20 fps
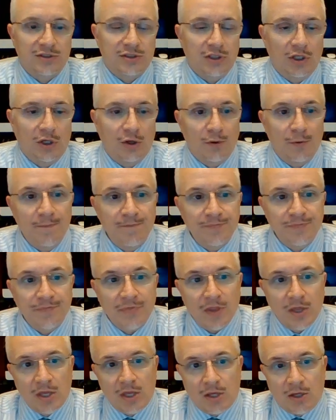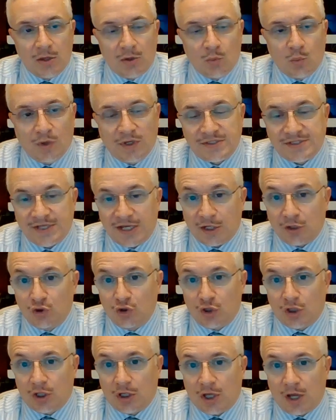So we're going to take a
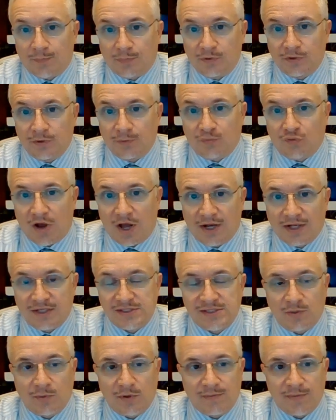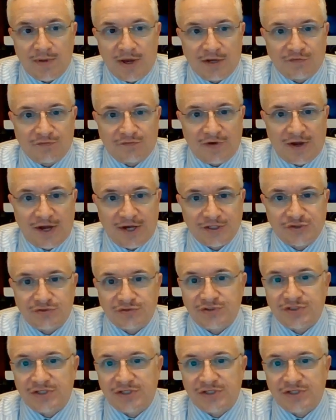look at a couple of the products that we manufacture.